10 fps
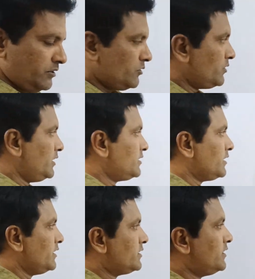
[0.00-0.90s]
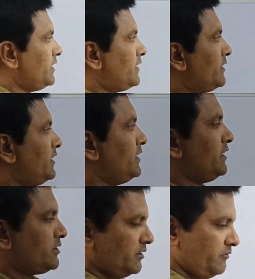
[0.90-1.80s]
so this incident
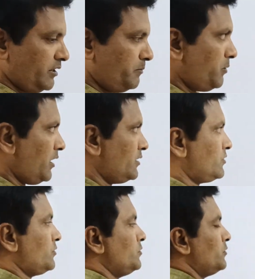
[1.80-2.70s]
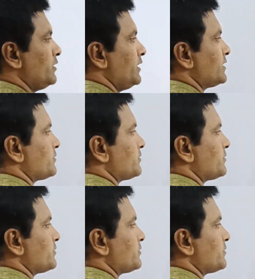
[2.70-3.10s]
radiation will pass through a